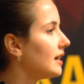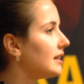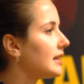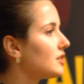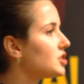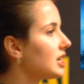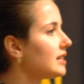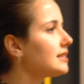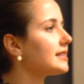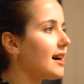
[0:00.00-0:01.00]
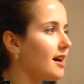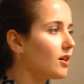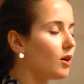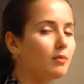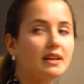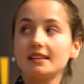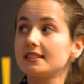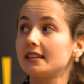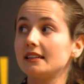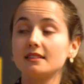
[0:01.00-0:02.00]
Now, genes are complex
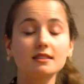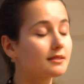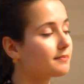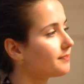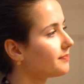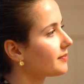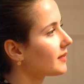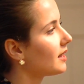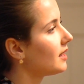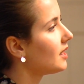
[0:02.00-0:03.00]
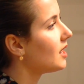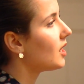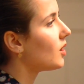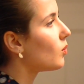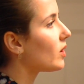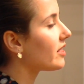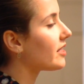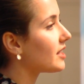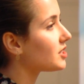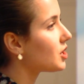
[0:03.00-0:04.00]
things. Whether
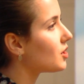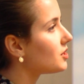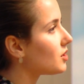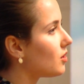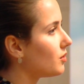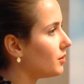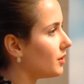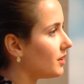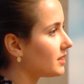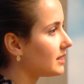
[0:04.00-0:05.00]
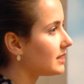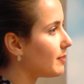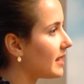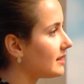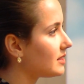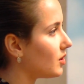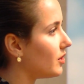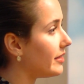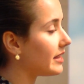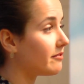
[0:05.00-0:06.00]
they are turned on or not depends
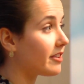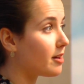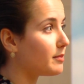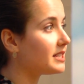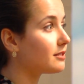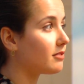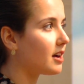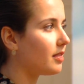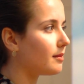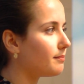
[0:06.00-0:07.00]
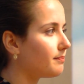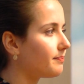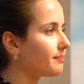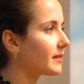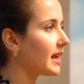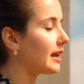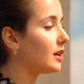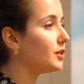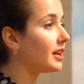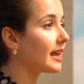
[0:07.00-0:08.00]
on the environment around them,
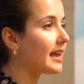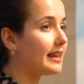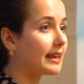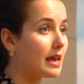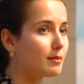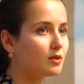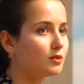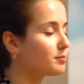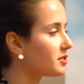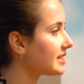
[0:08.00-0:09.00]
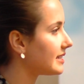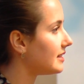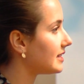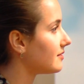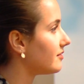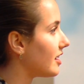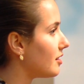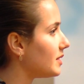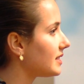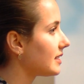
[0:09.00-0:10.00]
including any chemicals present in this
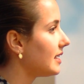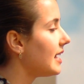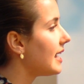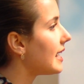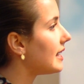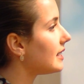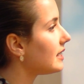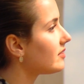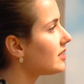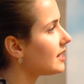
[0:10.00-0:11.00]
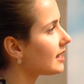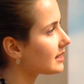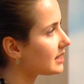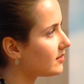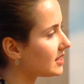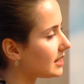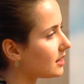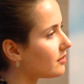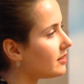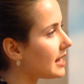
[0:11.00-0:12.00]
environment, and even the activity
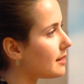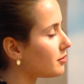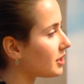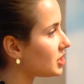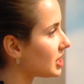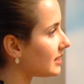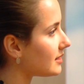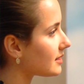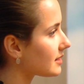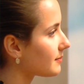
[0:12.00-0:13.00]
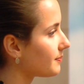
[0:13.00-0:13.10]
of neighbouring genes.